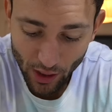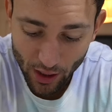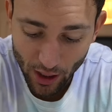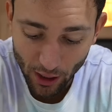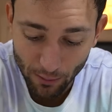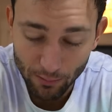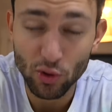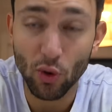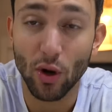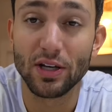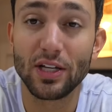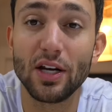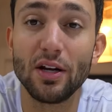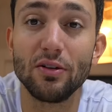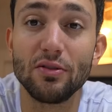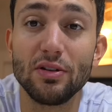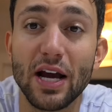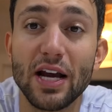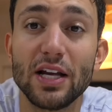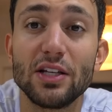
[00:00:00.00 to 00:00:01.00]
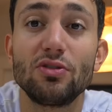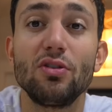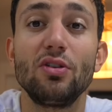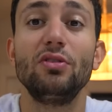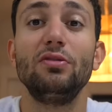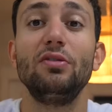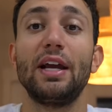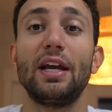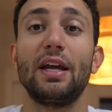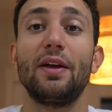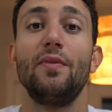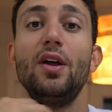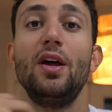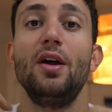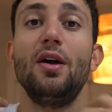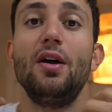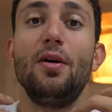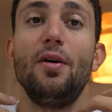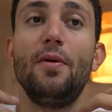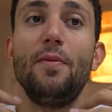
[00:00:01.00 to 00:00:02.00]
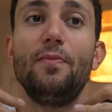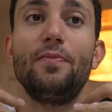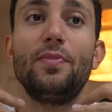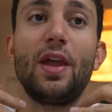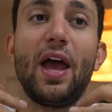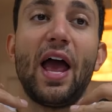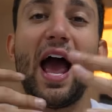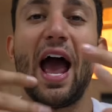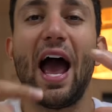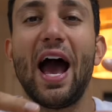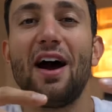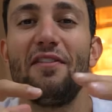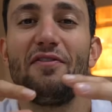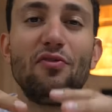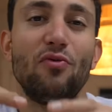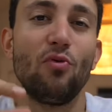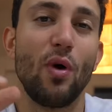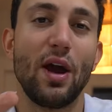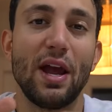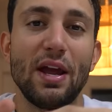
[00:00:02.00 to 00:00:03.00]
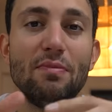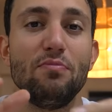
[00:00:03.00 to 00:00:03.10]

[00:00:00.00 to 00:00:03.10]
Um, so I did a nice little like halfway